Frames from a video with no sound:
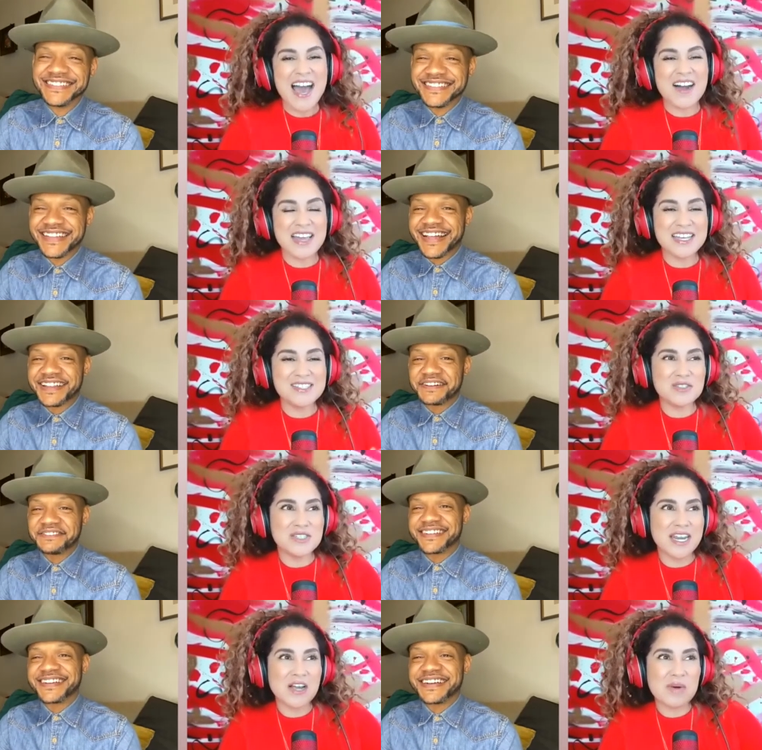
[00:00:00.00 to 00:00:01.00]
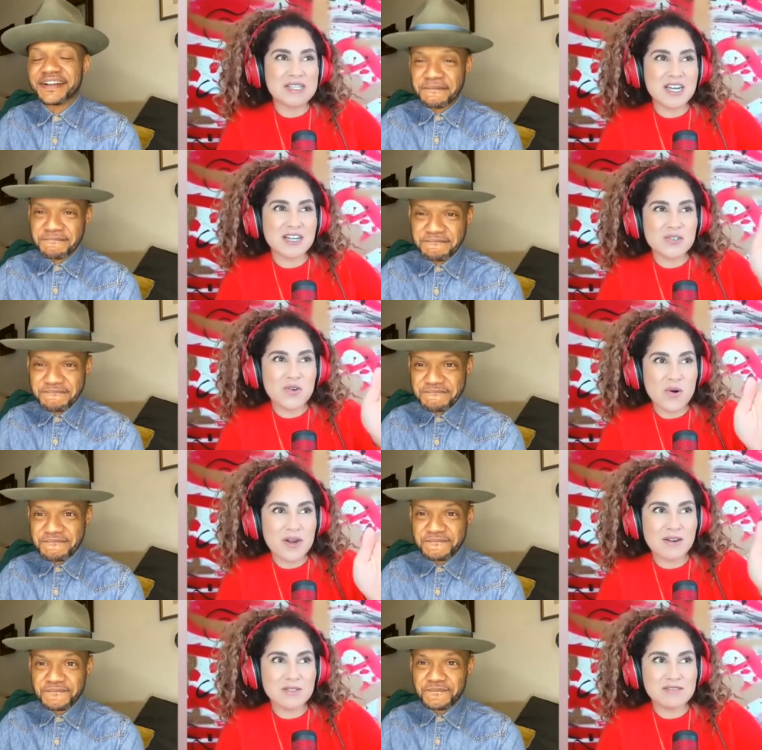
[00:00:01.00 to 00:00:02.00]
Speaker 1: can I go by Dr.
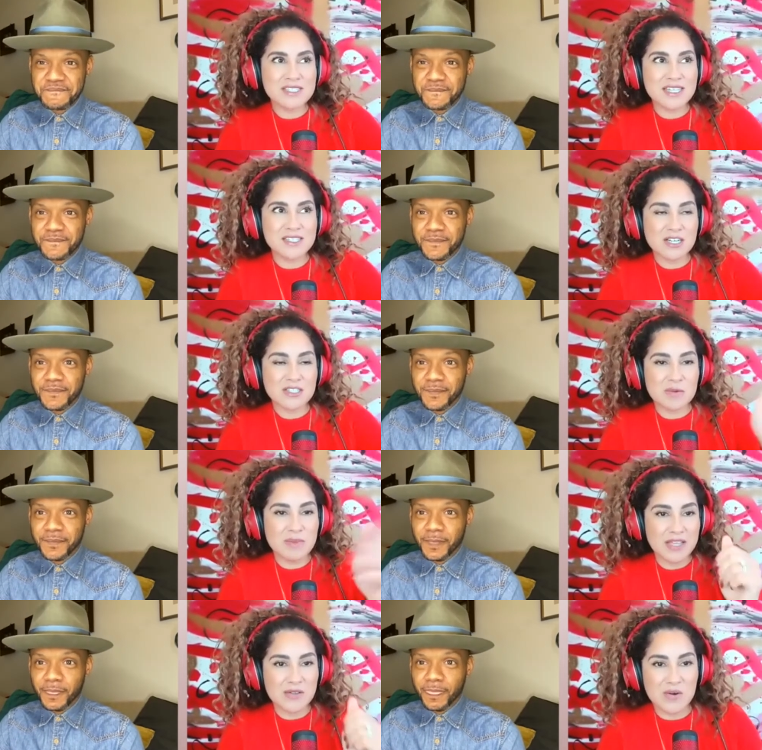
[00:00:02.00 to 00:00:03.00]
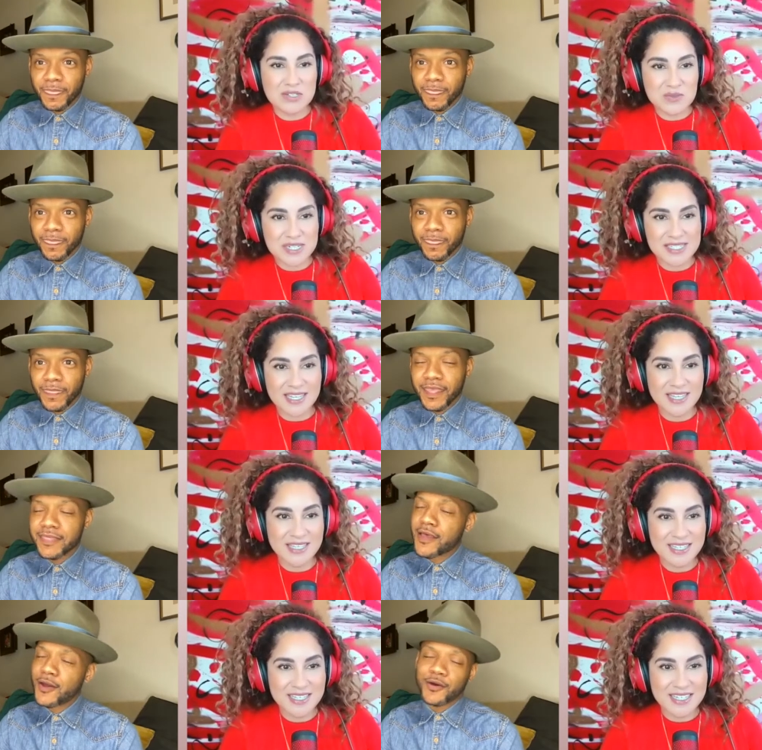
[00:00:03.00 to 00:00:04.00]
Corey or do I have to say Dr. Emanuel? Which one is it?
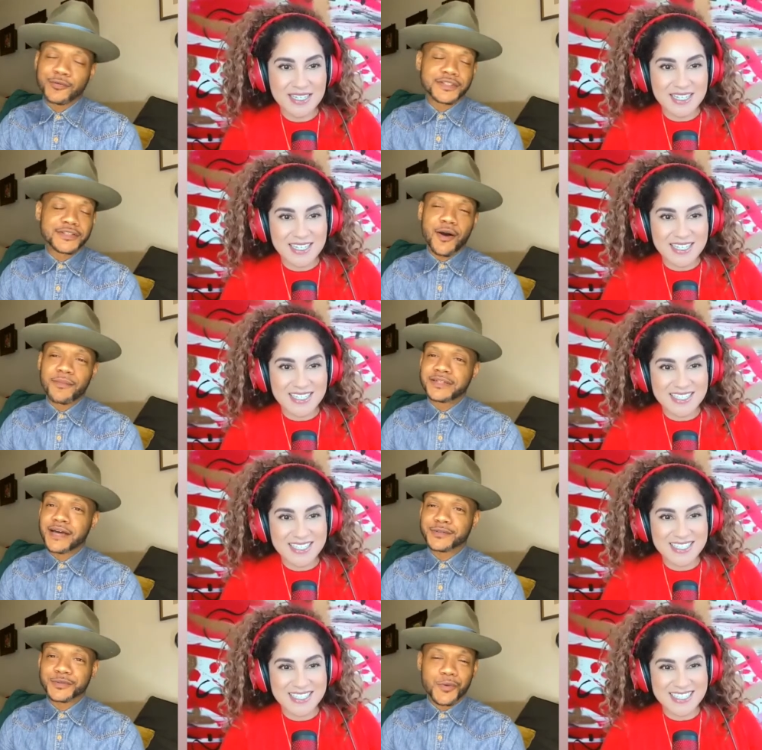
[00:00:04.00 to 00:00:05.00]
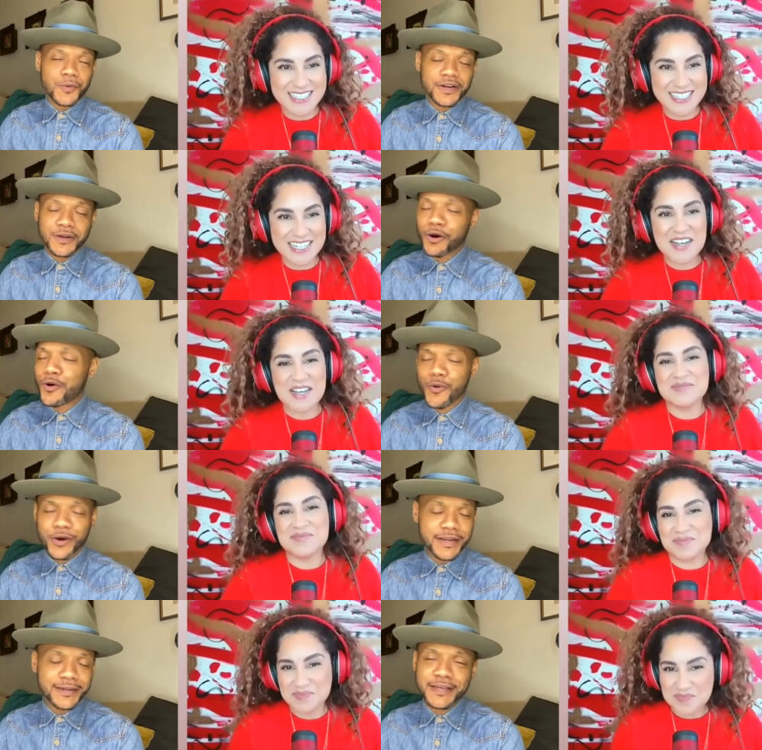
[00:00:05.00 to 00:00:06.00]
No,
Speaker 2: no, just call me Dr. Corey or okay. Corey.
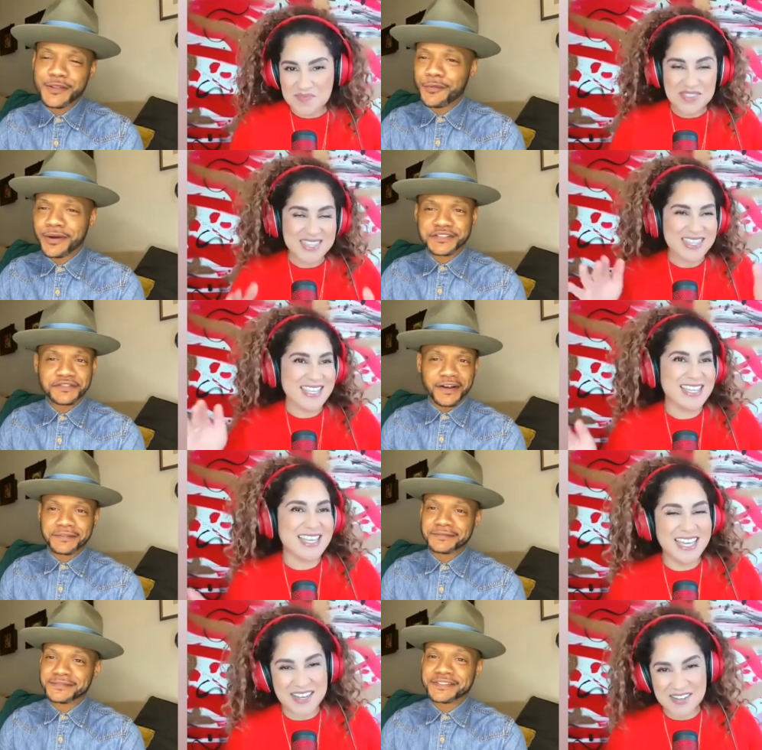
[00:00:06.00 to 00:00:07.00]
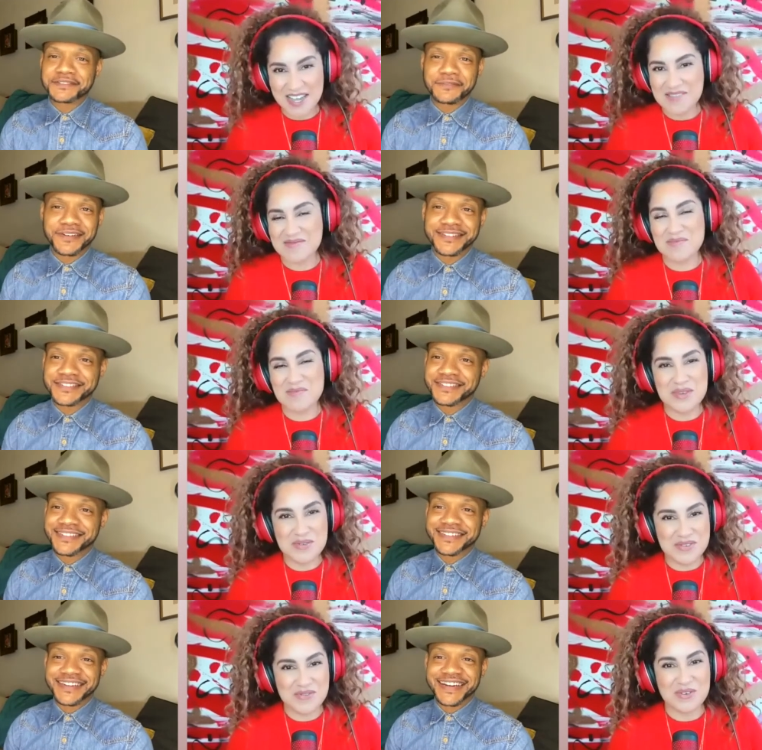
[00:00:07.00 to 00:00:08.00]
Either one is fine. okay,
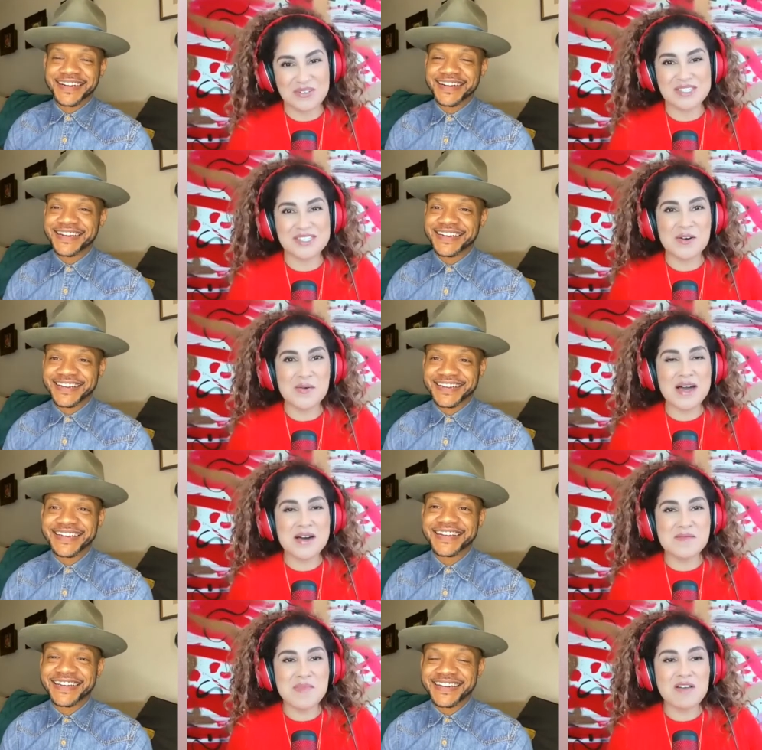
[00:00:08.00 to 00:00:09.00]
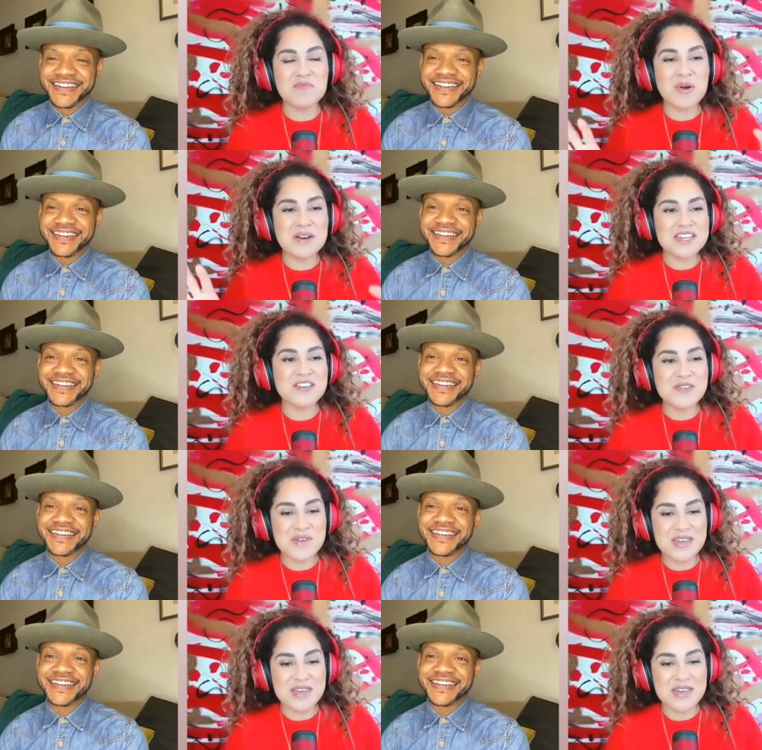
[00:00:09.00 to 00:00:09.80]
Speaker 1: beautiful. Yeah. So um, I'm bringing you